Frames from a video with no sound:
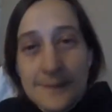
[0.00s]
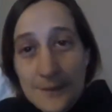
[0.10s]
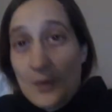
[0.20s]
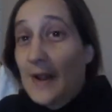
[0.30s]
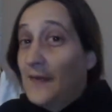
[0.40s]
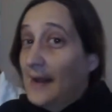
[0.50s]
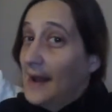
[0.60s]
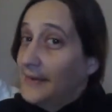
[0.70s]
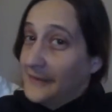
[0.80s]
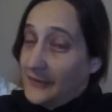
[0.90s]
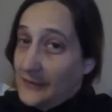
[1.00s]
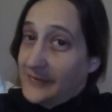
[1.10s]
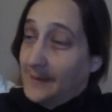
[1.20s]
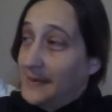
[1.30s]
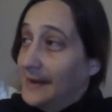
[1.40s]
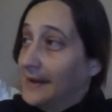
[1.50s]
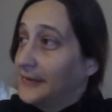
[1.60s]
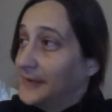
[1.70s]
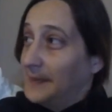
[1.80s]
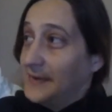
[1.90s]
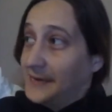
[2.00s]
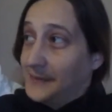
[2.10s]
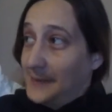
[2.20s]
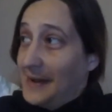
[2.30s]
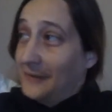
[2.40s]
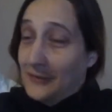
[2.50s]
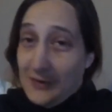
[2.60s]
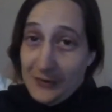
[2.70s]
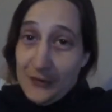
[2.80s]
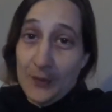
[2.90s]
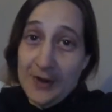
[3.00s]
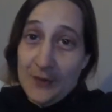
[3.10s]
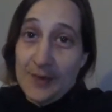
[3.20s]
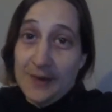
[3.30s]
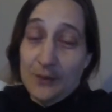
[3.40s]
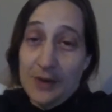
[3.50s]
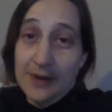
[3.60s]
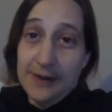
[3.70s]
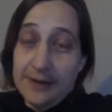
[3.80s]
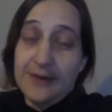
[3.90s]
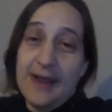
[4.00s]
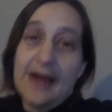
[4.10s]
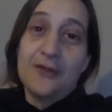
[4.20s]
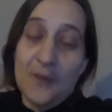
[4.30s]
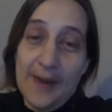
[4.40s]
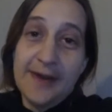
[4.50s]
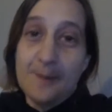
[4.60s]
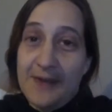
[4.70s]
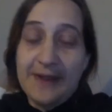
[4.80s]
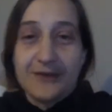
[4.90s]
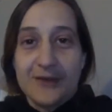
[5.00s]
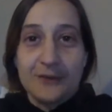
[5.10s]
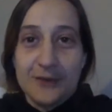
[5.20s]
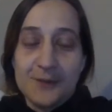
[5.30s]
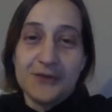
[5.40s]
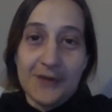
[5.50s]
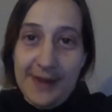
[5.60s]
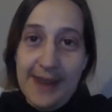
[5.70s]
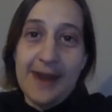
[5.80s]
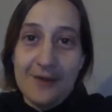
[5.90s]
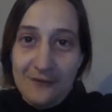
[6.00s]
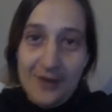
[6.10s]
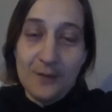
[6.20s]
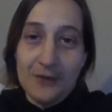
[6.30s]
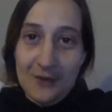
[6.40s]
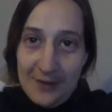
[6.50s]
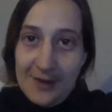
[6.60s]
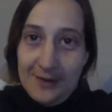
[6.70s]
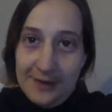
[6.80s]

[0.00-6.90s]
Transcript: Well, I think I just learned something else, but this I learned in 2021. Take out the random things in the room so they can't have fun when they're grounded.